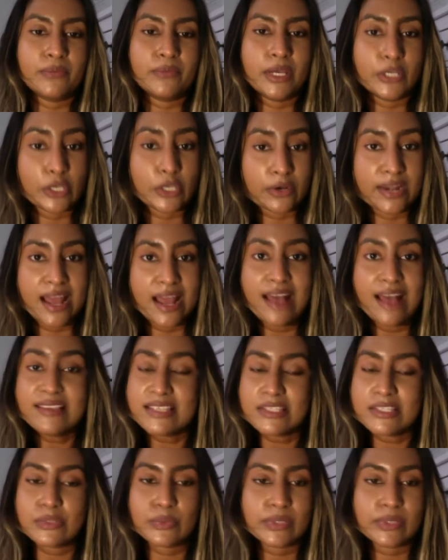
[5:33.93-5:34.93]
a
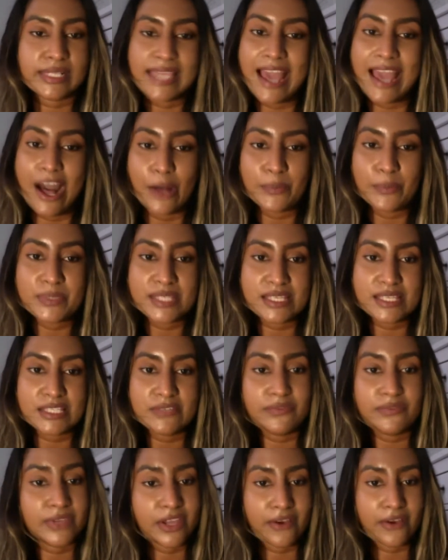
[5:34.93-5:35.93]
urinalysis really helps us
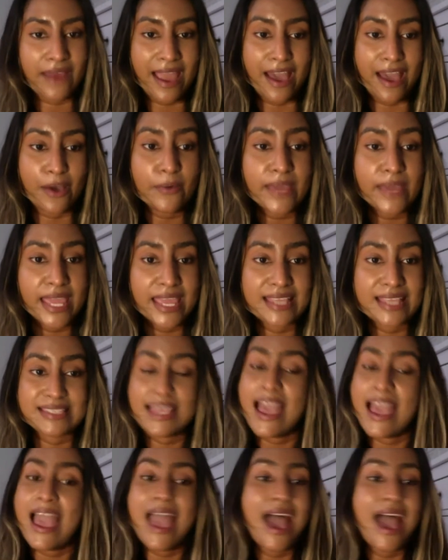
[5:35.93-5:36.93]
to figure out is,
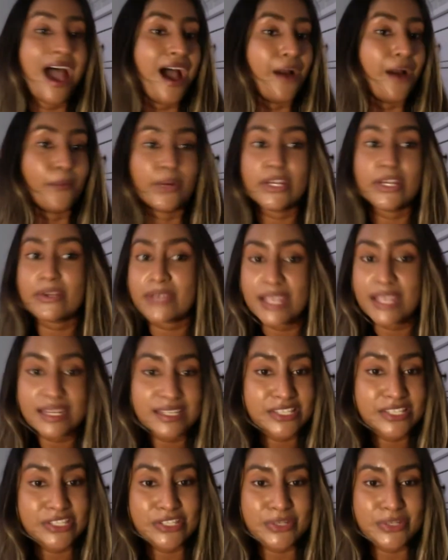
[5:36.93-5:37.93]
how are your
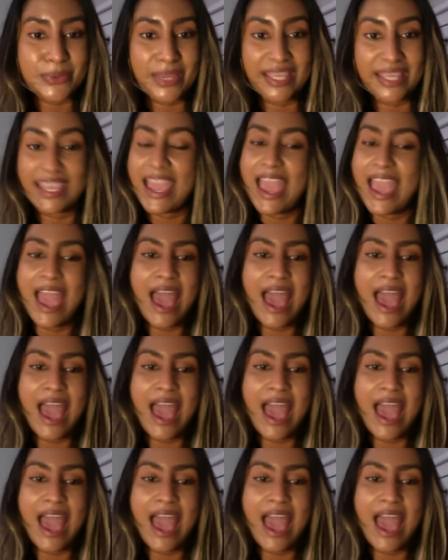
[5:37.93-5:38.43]
kidneys doing?